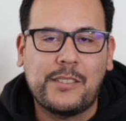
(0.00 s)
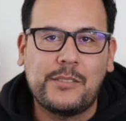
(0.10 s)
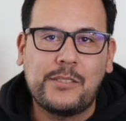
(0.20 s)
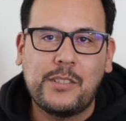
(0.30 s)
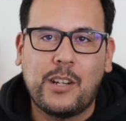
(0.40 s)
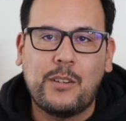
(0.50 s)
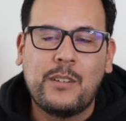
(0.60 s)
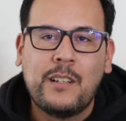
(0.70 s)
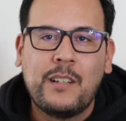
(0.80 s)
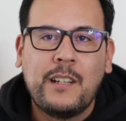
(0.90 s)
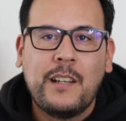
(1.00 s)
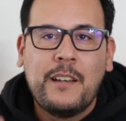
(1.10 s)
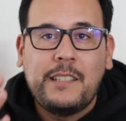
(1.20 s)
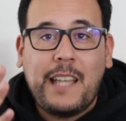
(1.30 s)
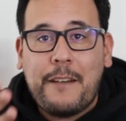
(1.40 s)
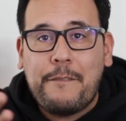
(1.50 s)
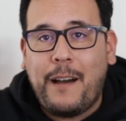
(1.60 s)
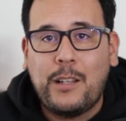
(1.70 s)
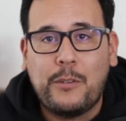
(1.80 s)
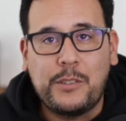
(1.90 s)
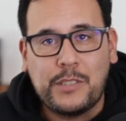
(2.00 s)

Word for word: So yeah, followers.